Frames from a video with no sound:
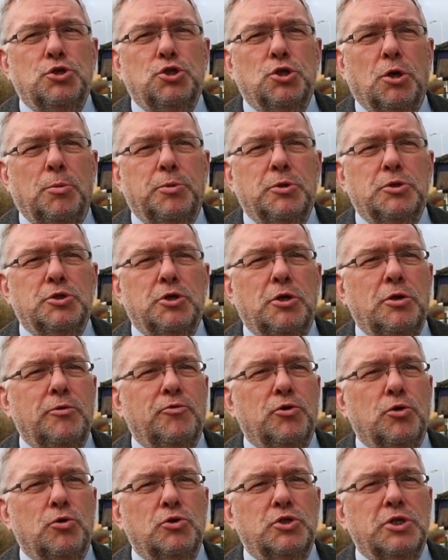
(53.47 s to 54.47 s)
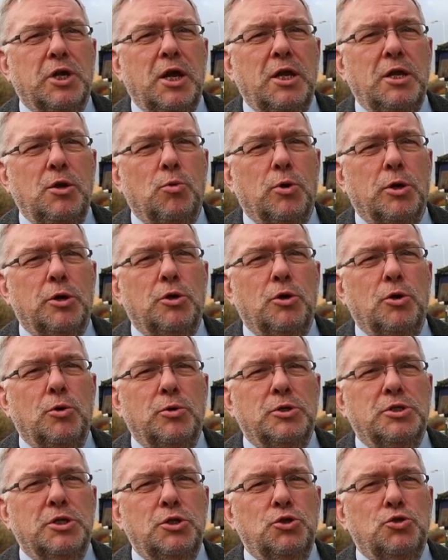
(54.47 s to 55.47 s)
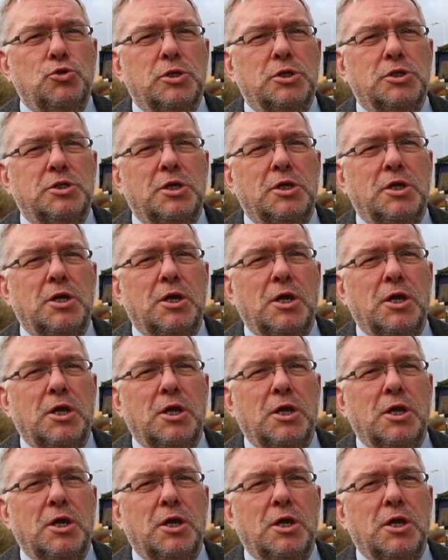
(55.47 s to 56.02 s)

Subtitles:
shoppers, and of course anyone who is interested